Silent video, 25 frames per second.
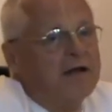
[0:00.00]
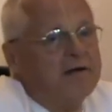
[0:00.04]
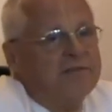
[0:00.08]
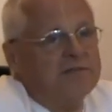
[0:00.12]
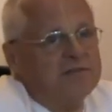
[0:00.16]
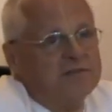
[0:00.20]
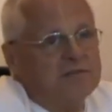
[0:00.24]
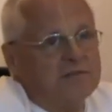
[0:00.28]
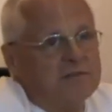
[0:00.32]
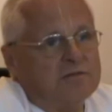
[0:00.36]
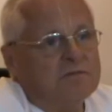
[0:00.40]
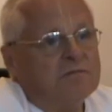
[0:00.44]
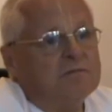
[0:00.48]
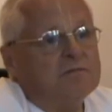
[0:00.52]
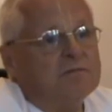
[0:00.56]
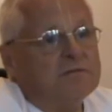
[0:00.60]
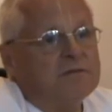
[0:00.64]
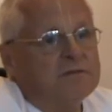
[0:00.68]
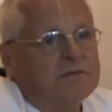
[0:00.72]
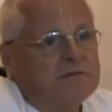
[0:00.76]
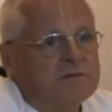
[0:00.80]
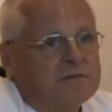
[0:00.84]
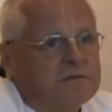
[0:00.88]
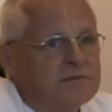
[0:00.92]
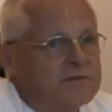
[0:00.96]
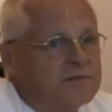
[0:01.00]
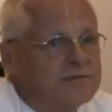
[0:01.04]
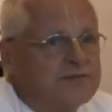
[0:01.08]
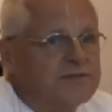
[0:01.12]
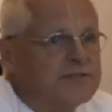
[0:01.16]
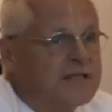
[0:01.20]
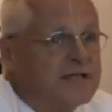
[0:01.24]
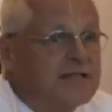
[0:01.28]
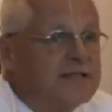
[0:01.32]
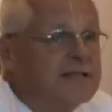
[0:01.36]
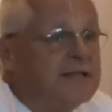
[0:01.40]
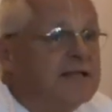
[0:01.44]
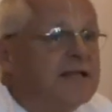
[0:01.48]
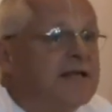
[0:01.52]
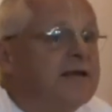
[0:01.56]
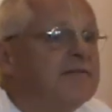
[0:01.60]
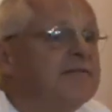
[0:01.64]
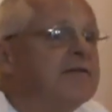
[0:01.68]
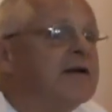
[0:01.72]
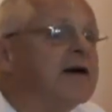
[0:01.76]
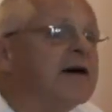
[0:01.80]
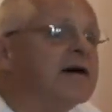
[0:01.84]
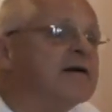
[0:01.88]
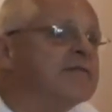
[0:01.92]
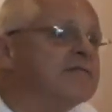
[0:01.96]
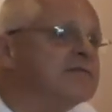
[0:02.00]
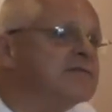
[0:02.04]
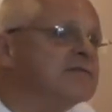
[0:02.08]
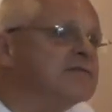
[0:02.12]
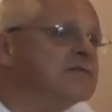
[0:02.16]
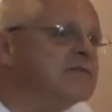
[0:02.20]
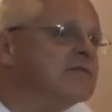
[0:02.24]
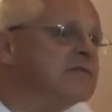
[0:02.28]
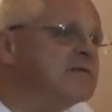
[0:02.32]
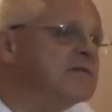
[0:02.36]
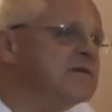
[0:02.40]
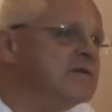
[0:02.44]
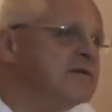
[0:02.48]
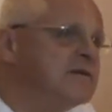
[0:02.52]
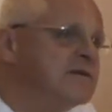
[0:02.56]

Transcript: was all, or Scandinavia was all.